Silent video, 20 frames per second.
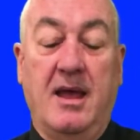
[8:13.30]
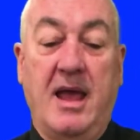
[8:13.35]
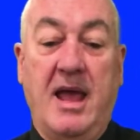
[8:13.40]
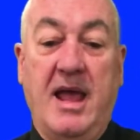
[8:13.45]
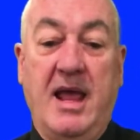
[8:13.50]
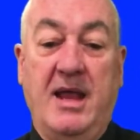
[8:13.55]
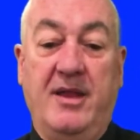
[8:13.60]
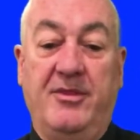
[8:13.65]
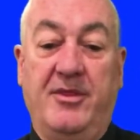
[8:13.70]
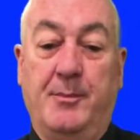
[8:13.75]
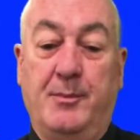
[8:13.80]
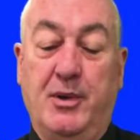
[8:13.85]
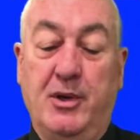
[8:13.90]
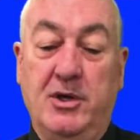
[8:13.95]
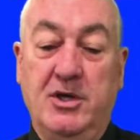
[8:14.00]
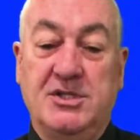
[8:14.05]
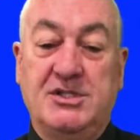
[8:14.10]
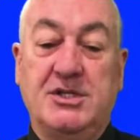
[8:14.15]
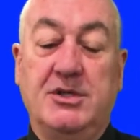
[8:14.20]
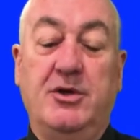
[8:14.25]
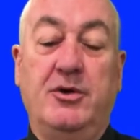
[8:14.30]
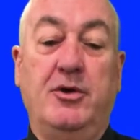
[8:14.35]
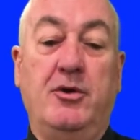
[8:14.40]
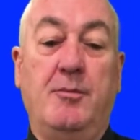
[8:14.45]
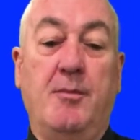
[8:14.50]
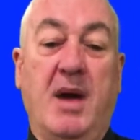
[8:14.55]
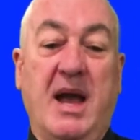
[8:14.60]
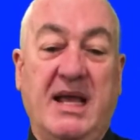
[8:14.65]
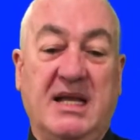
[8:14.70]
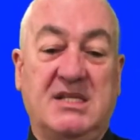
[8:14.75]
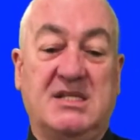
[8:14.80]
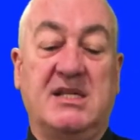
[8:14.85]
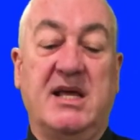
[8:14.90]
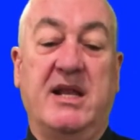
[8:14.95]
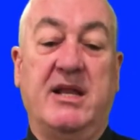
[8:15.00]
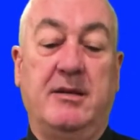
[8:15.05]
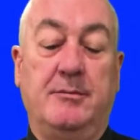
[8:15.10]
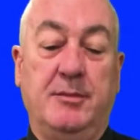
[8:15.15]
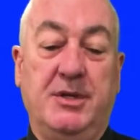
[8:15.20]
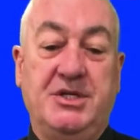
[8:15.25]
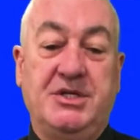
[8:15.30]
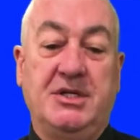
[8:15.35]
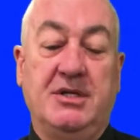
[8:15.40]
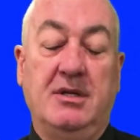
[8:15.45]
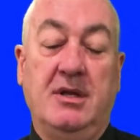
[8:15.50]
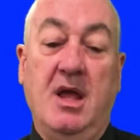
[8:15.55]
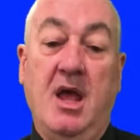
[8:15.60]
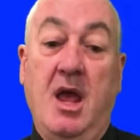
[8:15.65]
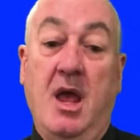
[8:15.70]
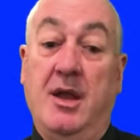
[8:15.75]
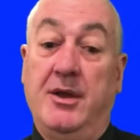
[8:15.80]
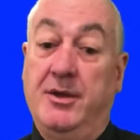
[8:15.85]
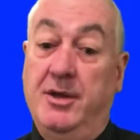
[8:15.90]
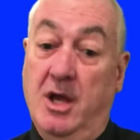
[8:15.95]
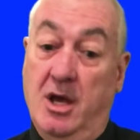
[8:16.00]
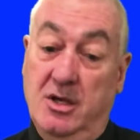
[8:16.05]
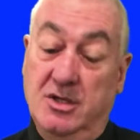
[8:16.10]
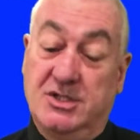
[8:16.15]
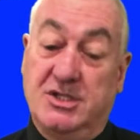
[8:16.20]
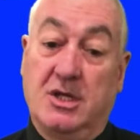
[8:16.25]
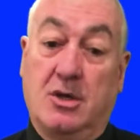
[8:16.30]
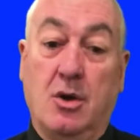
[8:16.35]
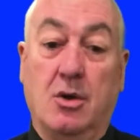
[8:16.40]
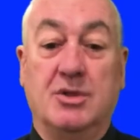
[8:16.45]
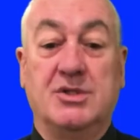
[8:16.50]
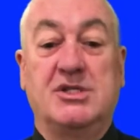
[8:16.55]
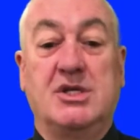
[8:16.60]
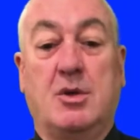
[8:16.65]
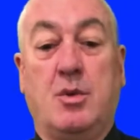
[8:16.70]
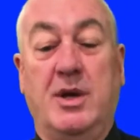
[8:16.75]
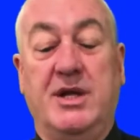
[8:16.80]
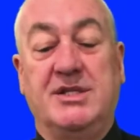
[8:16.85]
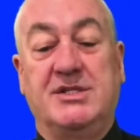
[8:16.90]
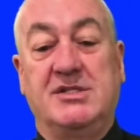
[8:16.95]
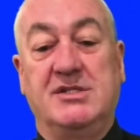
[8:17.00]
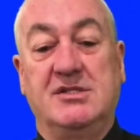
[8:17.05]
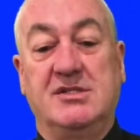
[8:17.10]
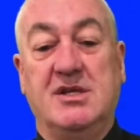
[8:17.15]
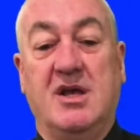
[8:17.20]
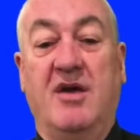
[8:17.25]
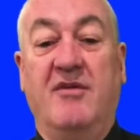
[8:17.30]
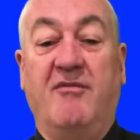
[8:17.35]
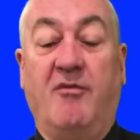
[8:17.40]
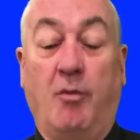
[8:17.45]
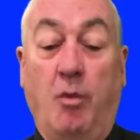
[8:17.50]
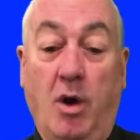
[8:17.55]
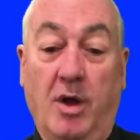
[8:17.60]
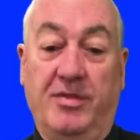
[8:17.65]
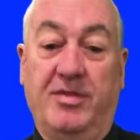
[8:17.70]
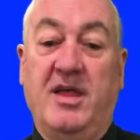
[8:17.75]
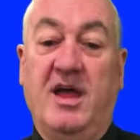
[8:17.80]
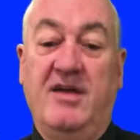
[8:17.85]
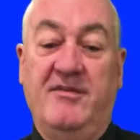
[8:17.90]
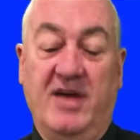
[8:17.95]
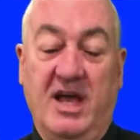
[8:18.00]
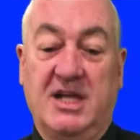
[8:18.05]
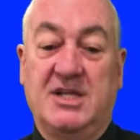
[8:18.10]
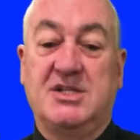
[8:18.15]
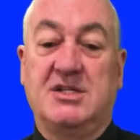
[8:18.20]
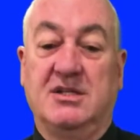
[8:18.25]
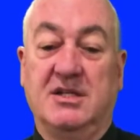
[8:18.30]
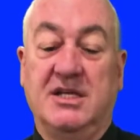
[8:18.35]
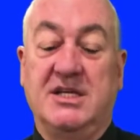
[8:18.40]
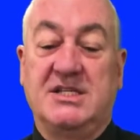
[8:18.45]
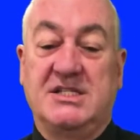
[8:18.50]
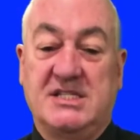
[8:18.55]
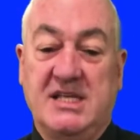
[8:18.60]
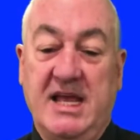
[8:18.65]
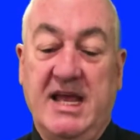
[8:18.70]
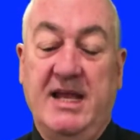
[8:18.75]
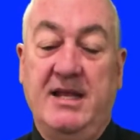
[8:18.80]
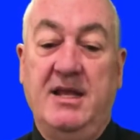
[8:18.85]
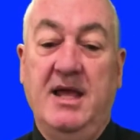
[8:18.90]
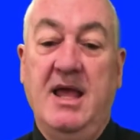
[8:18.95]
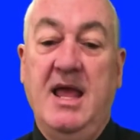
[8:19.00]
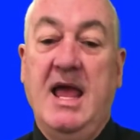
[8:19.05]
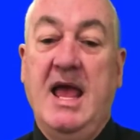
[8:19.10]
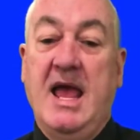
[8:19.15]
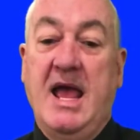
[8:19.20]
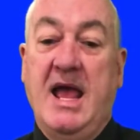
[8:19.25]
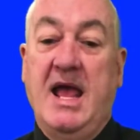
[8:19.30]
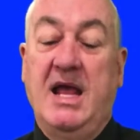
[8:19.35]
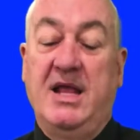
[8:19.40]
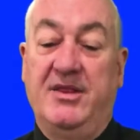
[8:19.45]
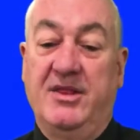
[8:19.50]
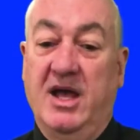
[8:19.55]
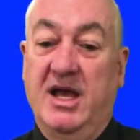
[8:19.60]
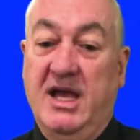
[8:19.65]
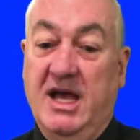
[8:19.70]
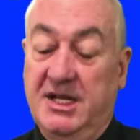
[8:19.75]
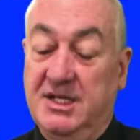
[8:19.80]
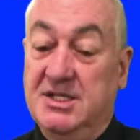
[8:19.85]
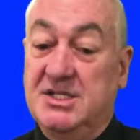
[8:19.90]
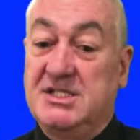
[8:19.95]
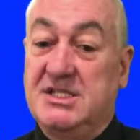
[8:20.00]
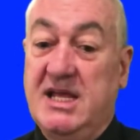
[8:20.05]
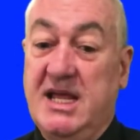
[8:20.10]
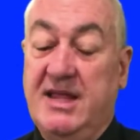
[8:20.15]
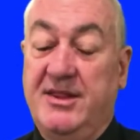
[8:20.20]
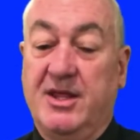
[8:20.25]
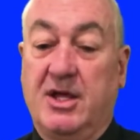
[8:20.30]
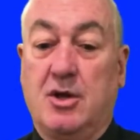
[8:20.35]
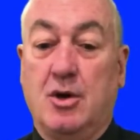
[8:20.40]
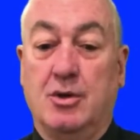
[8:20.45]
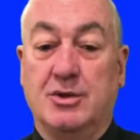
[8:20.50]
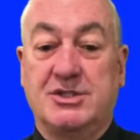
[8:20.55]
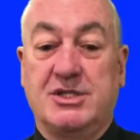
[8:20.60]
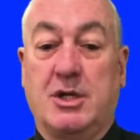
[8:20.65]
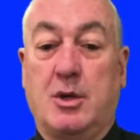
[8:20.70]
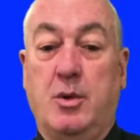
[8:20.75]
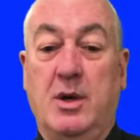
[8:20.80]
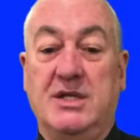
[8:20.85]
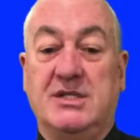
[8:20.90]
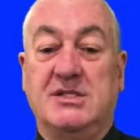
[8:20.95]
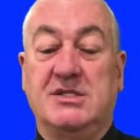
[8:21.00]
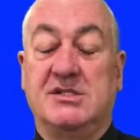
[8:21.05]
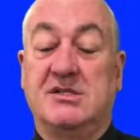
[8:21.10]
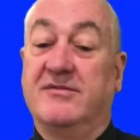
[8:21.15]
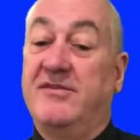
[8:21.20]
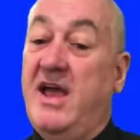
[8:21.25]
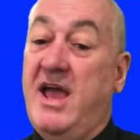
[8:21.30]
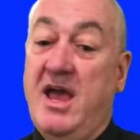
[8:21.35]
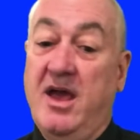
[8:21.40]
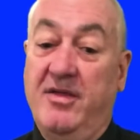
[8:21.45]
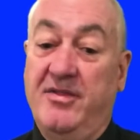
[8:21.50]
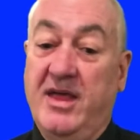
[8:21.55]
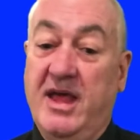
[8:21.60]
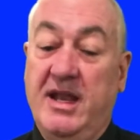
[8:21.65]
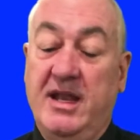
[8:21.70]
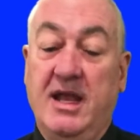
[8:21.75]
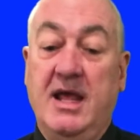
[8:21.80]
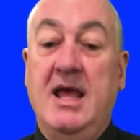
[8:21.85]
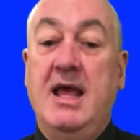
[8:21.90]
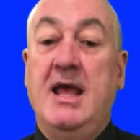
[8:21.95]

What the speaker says: and the person who makes that admission knows the consequences of what they've actually said, and they understand the consequences of how that